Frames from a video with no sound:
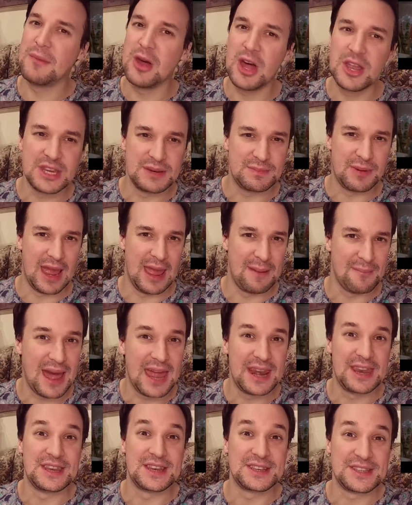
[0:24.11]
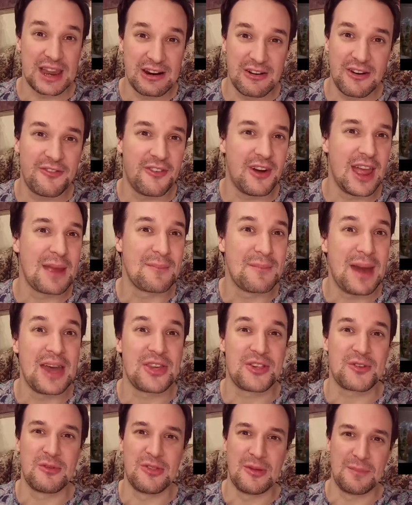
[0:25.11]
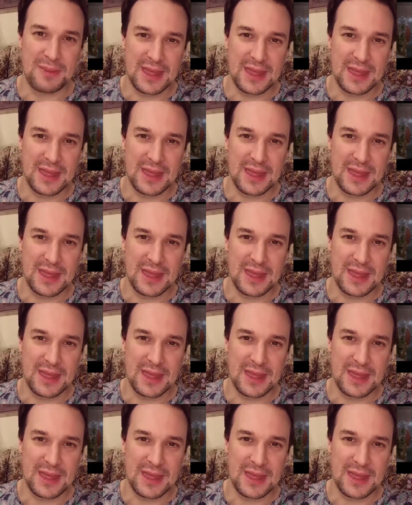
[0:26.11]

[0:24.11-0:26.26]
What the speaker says: murdered by a man in a terrifying mask with a